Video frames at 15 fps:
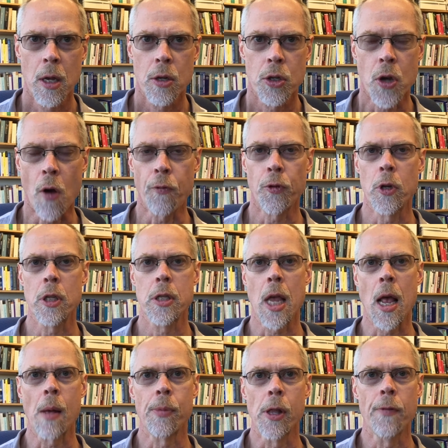So, for
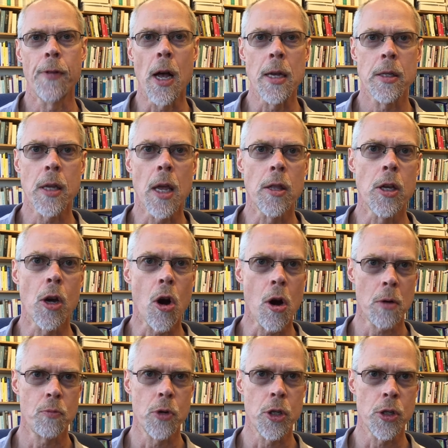example, if I say the
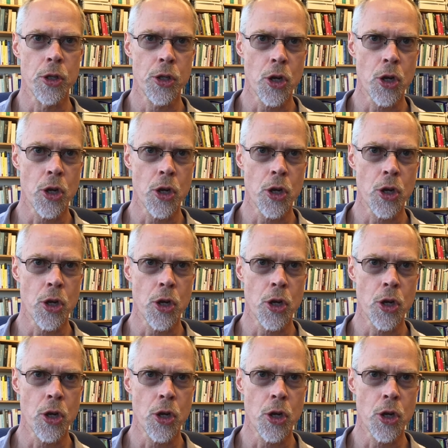car wouldn't